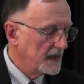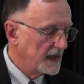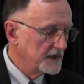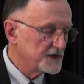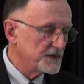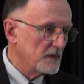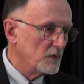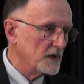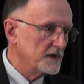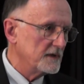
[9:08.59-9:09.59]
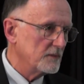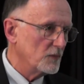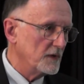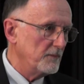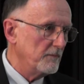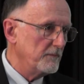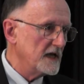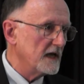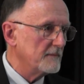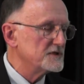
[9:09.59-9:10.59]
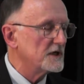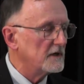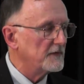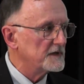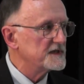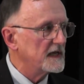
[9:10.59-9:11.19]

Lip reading: industry would be observers.